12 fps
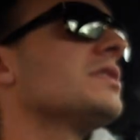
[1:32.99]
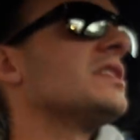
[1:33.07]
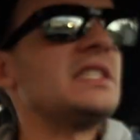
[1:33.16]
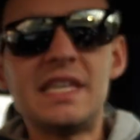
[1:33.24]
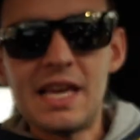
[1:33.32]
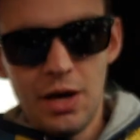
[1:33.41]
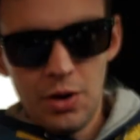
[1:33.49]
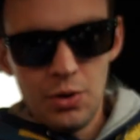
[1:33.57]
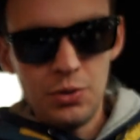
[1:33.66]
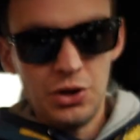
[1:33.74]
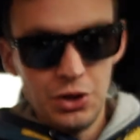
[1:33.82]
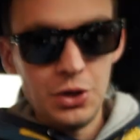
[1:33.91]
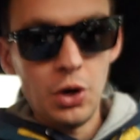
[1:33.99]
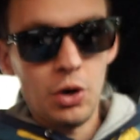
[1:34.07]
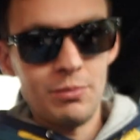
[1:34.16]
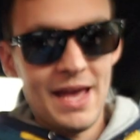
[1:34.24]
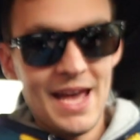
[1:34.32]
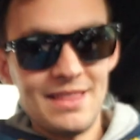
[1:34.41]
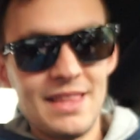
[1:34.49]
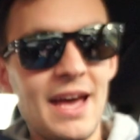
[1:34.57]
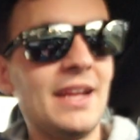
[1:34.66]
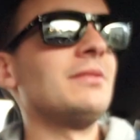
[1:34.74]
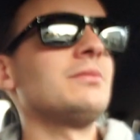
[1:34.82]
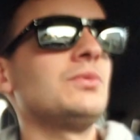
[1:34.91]
See how good or bad
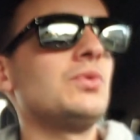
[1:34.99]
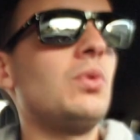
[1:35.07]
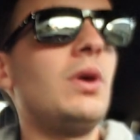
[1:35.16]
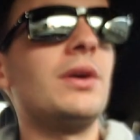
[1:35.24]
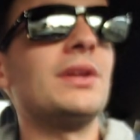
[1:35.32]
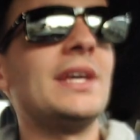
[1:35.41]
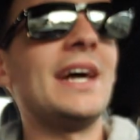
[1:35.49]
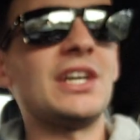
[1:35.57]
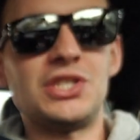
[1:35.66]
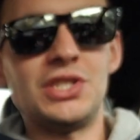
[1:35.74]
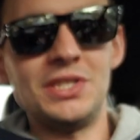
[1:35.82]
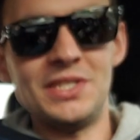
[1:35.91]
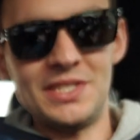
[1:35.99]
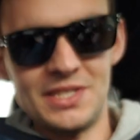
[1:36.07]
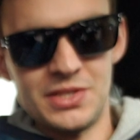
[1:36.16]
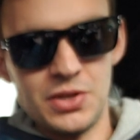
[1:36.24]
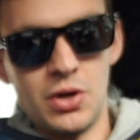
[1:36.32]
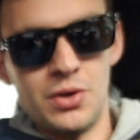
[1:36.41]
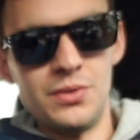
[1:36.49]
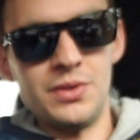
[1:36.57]
that quality actually is on